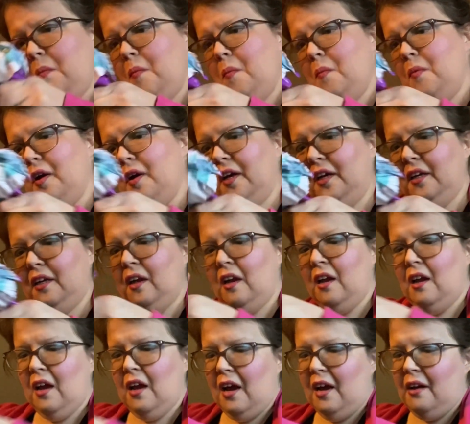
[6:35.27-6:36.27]
But
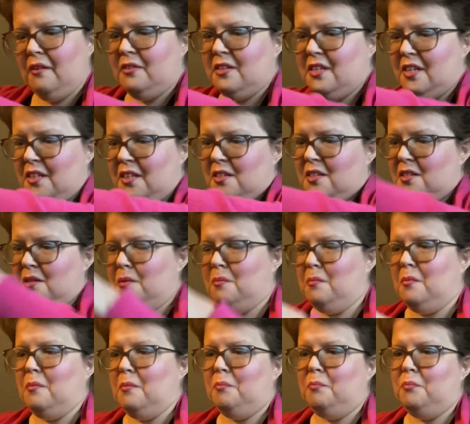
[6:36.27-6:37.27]
I've seen
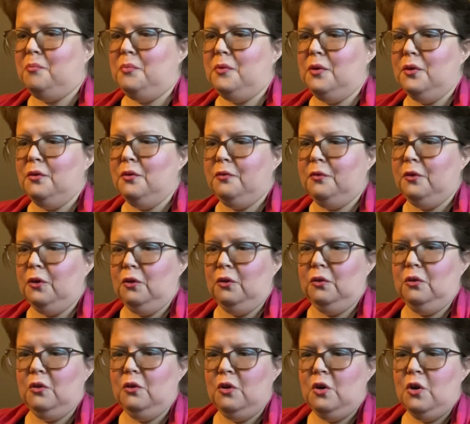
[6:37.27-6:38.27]
some beautiful
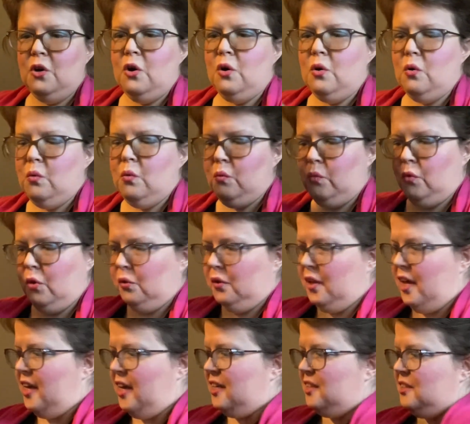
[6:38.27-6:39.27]

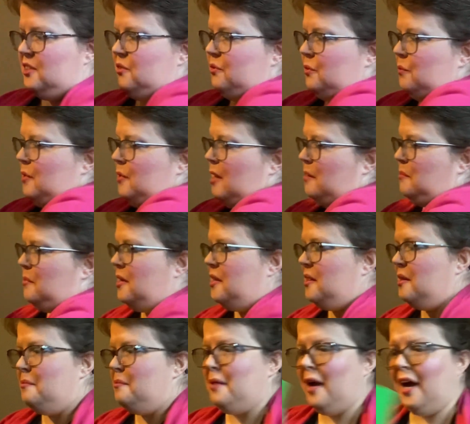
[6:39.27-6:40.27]
rolags from them in
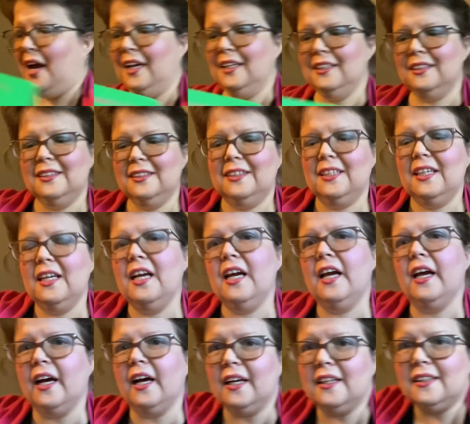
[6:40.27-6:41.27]
the past,
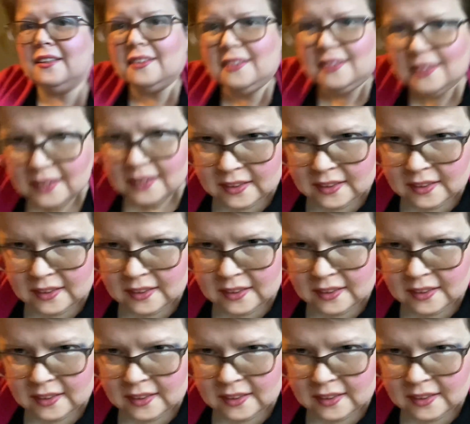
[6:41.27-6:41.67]
and